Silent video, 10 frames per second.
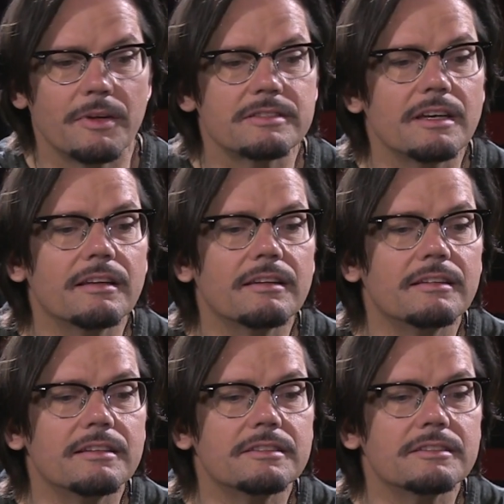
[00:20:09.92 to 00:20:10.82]
not saying
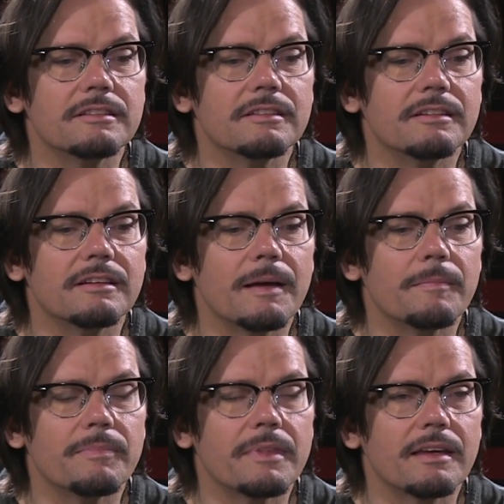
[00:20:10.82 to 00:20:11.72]
that this is a, a
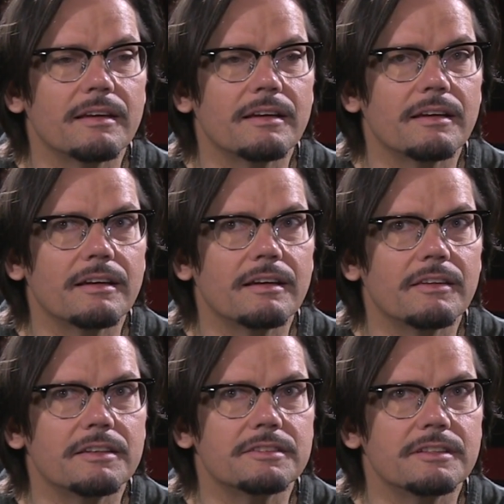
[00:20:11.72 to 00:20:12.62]

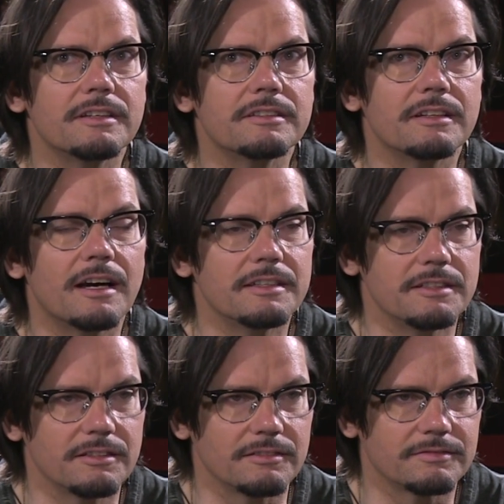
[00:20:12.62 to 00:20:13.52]
this is an
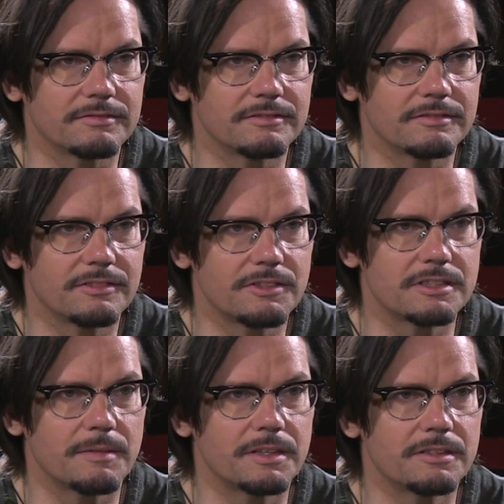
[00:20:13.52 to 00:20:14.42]
ideal or
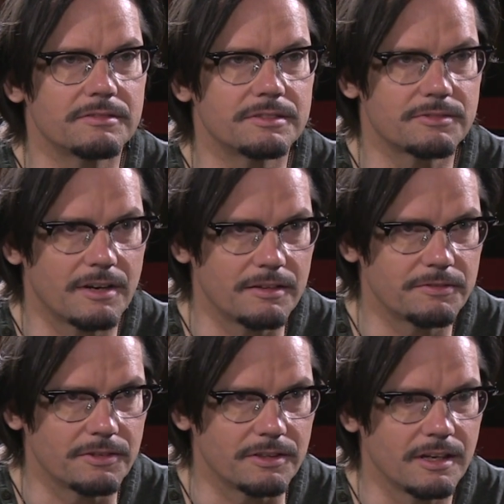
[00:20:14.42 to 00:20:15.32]
something to strive
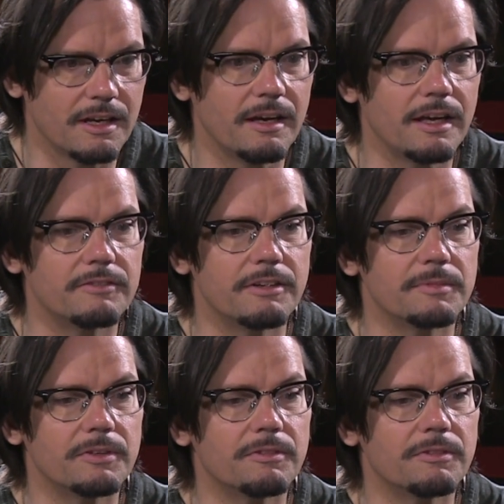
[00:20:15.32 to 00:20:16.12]
for. And if women